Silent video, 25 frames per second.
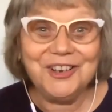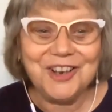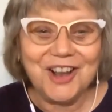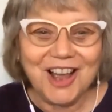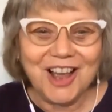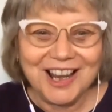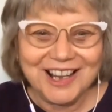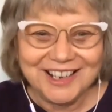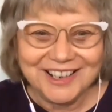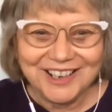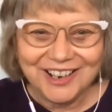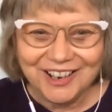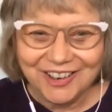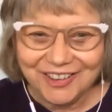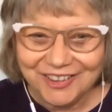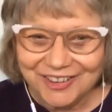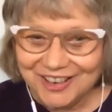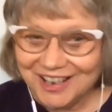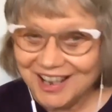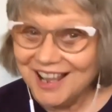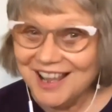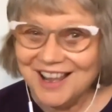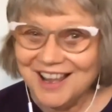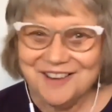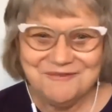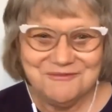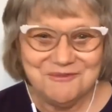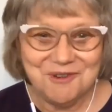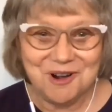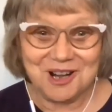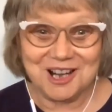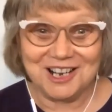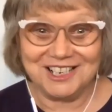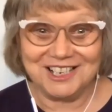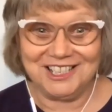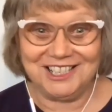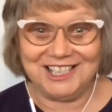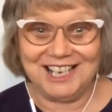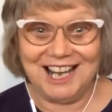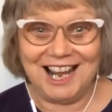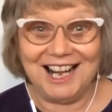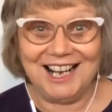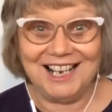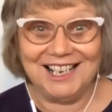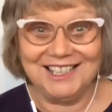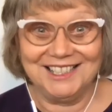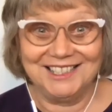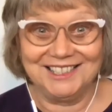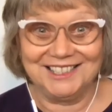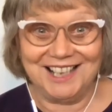I know. What a
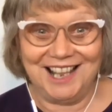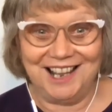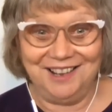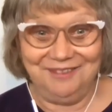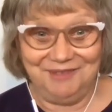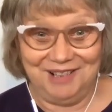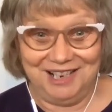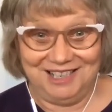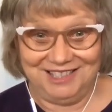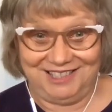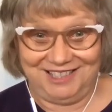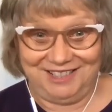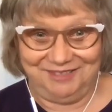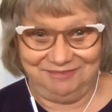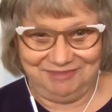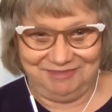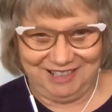challenge that must have been.